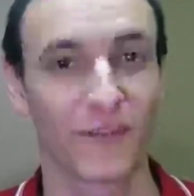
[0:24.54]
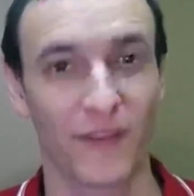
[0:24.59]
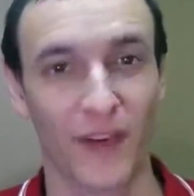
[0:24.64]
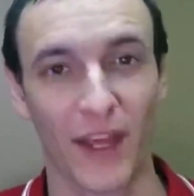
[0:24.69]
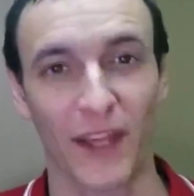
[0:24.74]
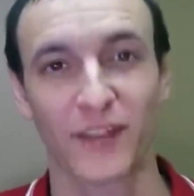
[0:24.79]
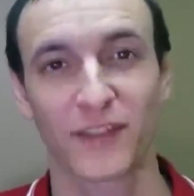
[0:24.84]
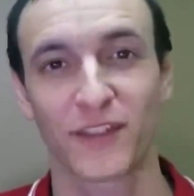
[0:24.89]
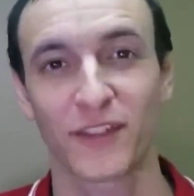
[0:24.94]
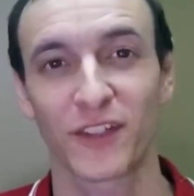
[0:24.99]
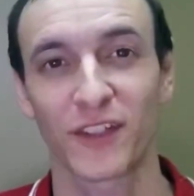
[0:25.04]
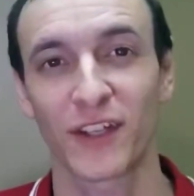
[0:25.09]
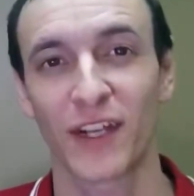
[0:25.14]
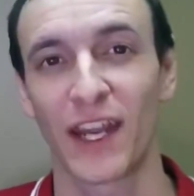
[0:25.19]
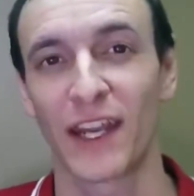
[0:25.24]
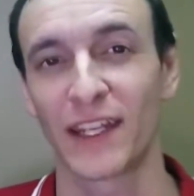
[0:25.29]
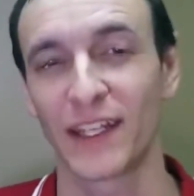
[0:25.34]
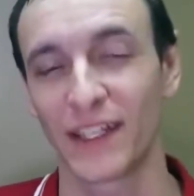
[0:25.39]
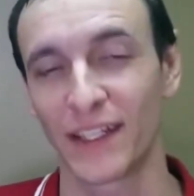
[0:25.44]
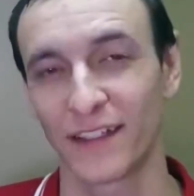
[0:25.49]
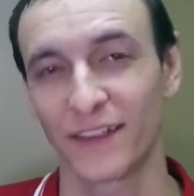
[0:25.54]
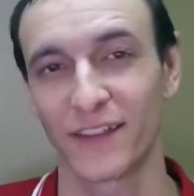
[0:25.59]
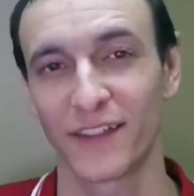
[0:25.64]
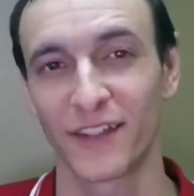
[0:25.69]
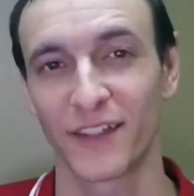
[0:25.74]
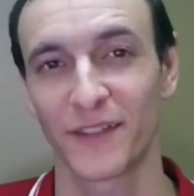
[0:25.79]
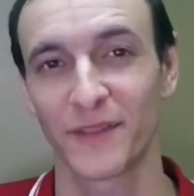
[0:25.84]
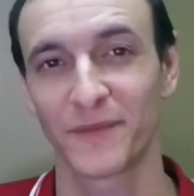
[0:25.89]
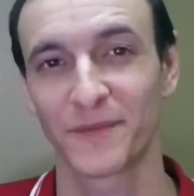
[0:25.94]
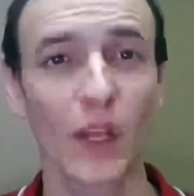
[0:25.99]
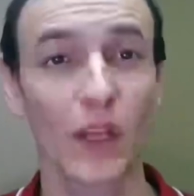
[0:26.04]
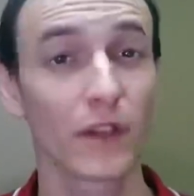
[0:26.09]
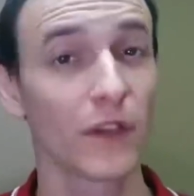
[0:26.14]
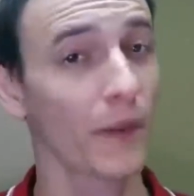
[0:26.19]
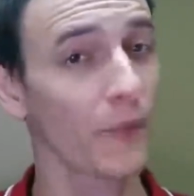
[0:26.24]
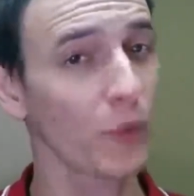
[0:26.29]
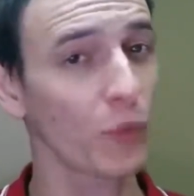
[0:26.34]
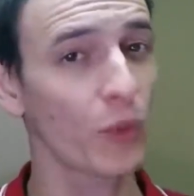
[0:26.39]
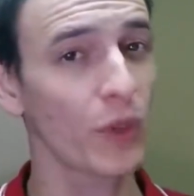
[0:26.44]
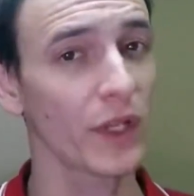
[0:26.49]
faster and easier.
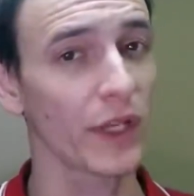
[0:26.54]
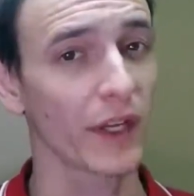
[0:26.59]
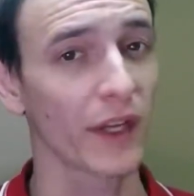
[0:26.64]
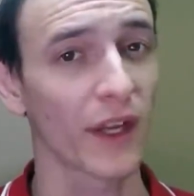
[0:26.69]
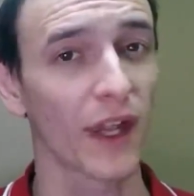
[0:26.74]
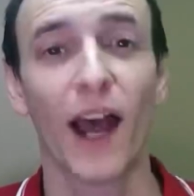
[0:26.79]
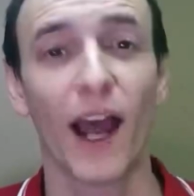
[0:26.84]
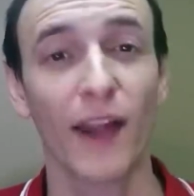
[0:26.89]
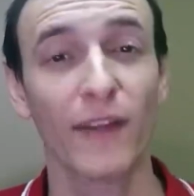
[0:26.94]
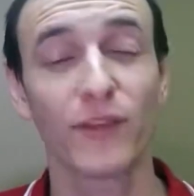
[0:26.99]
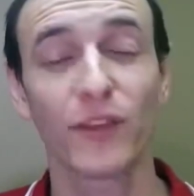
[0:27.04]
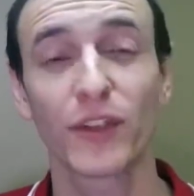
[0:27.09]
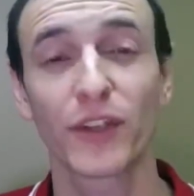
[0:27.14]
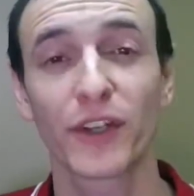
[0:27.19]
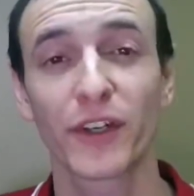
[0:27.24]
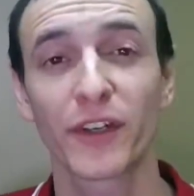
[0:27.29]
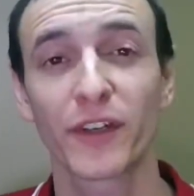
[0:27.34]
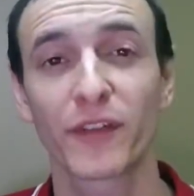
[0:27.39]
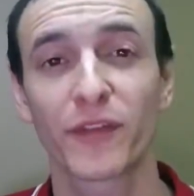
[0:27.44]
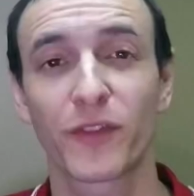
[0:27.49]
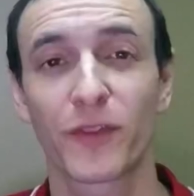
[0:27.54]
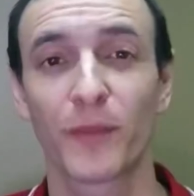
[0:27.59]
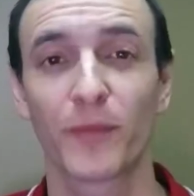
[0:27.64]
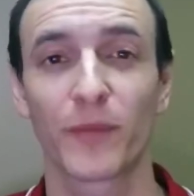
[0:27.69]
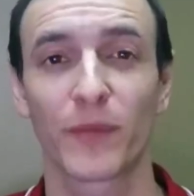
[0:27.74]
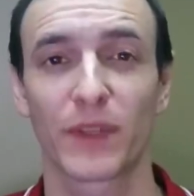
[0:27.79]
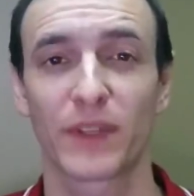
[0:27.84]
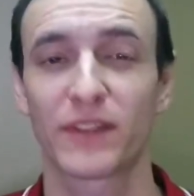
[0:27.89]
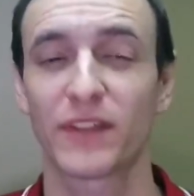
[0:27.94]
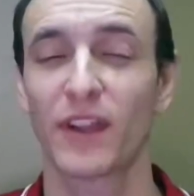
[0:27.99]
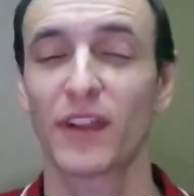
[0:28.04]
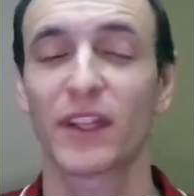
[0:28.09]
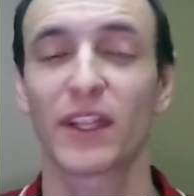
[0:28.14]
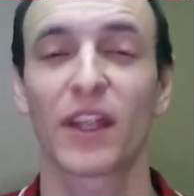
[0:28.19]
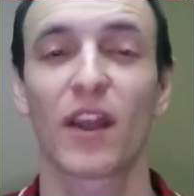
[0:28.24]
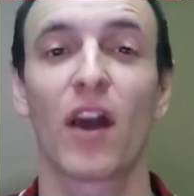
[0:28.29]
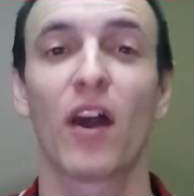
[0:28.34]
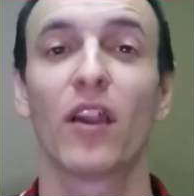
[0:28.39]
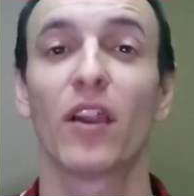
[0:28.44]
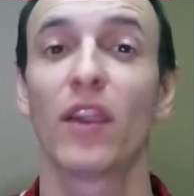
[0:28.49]
Number 1, I've learned from
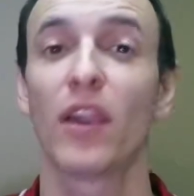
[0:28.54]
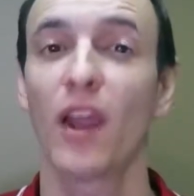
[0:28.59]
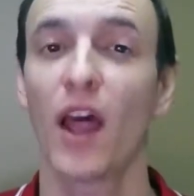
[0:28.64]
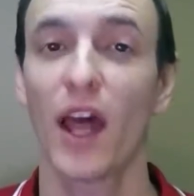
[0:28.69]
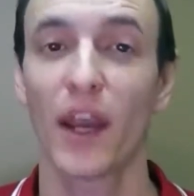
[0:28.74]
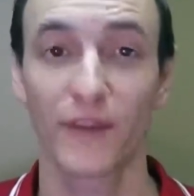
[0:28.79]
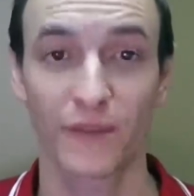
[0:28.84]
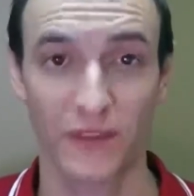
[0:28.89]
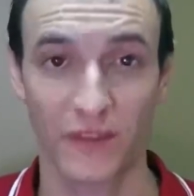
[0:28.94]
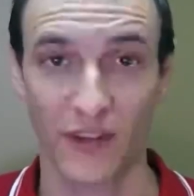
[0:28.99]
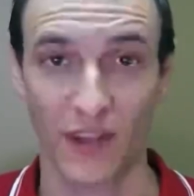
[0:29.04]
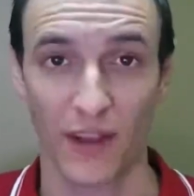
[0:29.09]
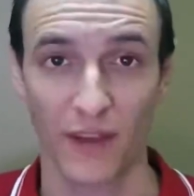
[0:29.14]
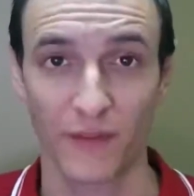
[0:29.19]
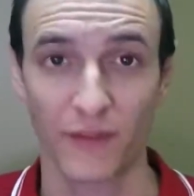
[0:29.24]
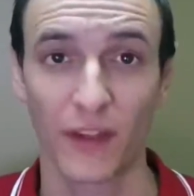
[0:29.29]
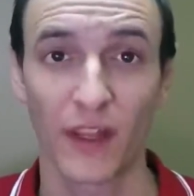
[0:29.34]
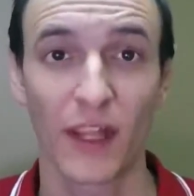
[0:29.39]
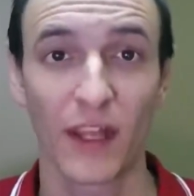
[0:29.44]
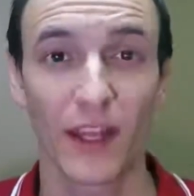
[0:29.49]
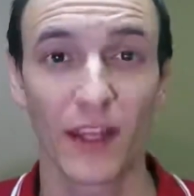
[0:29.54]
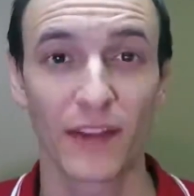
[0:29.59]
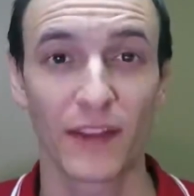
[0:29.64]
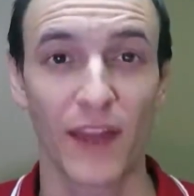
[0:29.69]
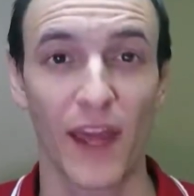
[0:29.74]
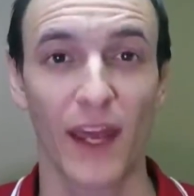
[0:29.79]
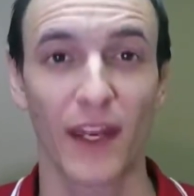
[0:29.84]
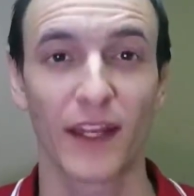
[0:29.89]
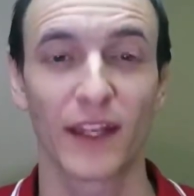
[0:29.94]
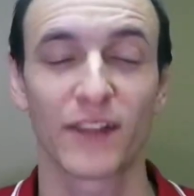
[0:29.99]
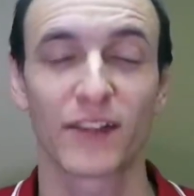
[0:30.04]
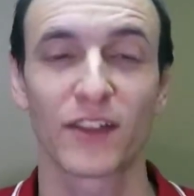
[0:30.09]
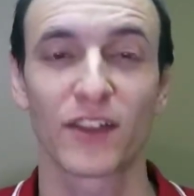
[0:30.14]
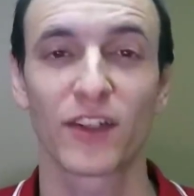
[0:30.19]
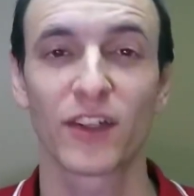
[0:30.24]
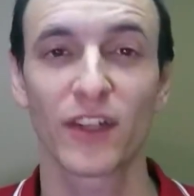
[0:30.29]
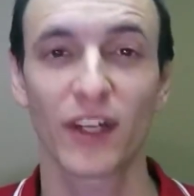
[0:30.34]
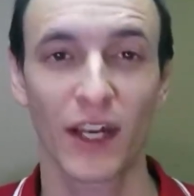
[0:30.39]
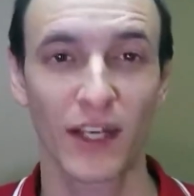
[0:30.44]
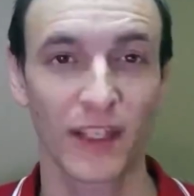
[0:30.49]
selling a lot of stuff that it's a
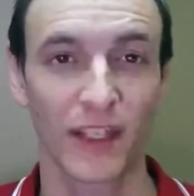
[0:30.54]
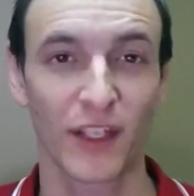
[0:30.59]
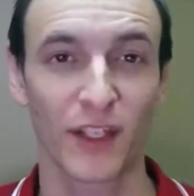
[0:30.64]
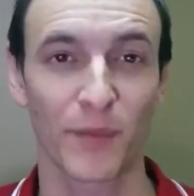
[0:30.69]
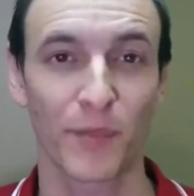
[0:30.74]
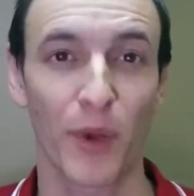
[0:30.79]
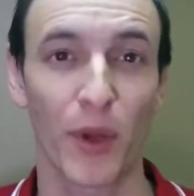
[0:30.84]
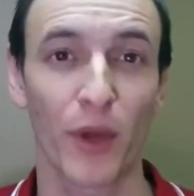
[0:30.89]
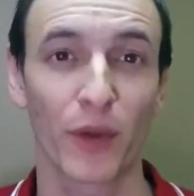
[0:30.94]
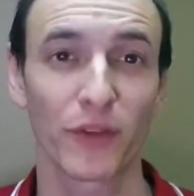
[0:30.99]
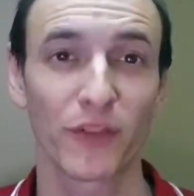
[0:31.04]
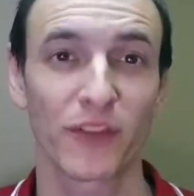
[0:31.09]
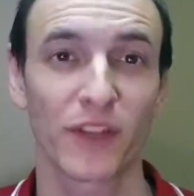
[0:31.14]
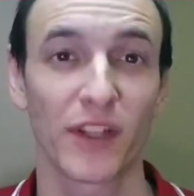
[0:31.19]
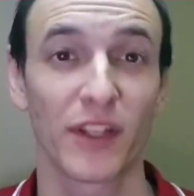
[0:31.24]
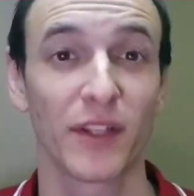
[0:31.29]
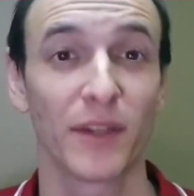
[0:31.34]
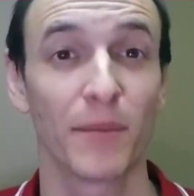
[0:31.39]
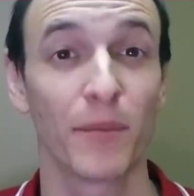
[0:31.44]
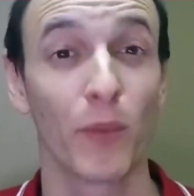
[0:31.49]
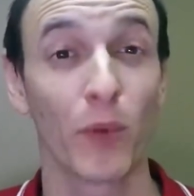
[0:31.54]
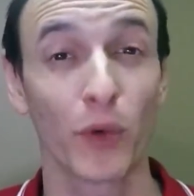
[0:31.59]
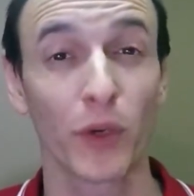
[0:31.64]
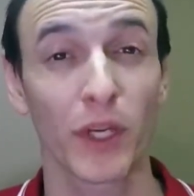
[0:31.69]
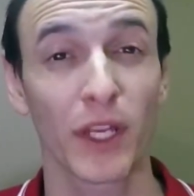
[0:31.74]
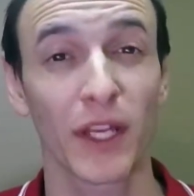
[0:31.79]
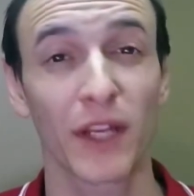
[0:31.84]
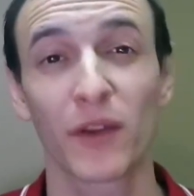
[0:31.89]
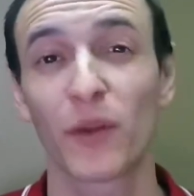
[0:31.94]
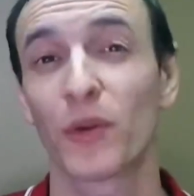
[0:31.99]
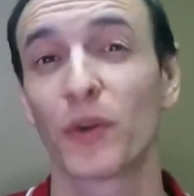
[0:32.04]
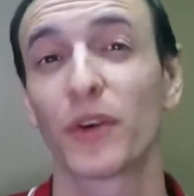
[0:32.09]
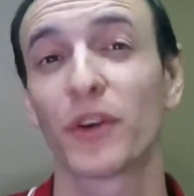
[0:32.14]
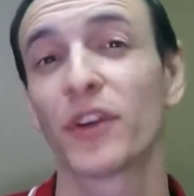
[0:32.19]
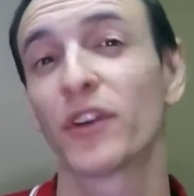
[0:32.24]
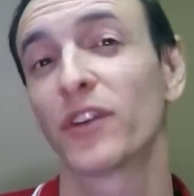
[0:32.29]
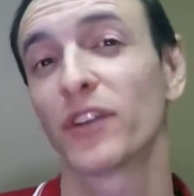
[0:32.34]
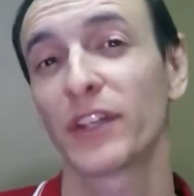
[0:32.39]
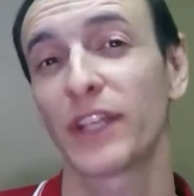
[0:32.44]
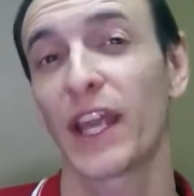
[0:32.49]
good idea to post in the morning or
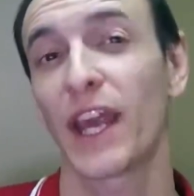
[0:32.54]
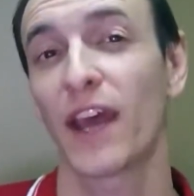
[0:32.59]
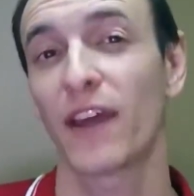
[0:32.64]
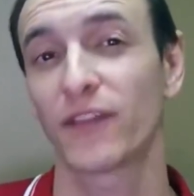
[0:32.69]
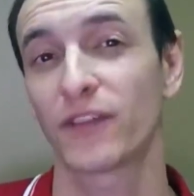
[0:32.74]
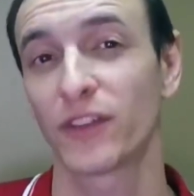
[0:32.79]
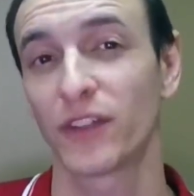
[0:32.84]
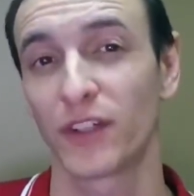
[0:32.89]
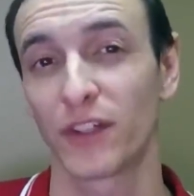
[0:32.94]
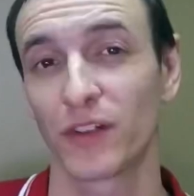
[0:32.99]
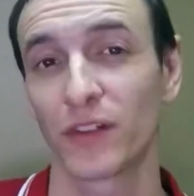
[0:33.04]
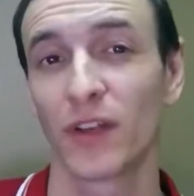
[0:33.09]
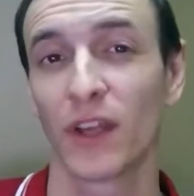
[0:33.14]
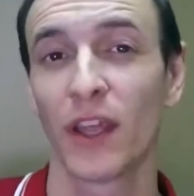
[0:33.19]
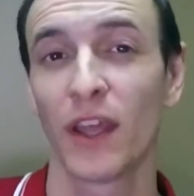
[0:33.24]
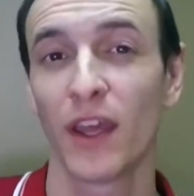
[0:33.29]
early afternoon.